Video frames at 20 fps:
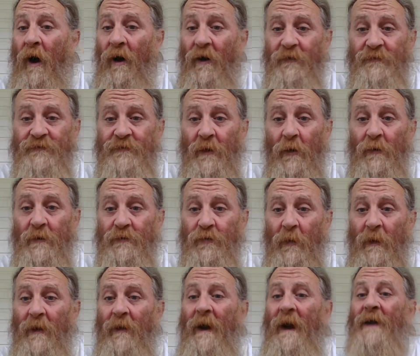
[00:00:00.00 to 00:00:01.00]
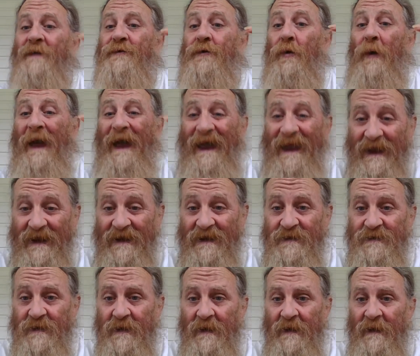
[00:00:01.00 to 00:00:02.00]
also as well how to
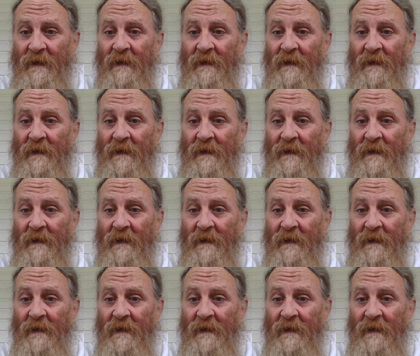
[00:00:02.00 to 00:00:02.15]
hate